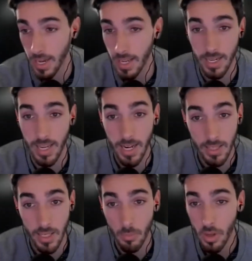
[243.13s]
kind of guiding
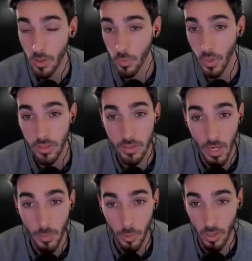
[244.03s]
them throughout the
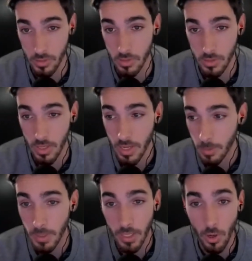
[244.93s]
entire process,
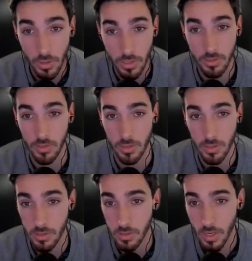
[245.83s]
make all these
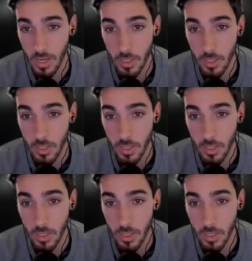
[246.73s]
changes.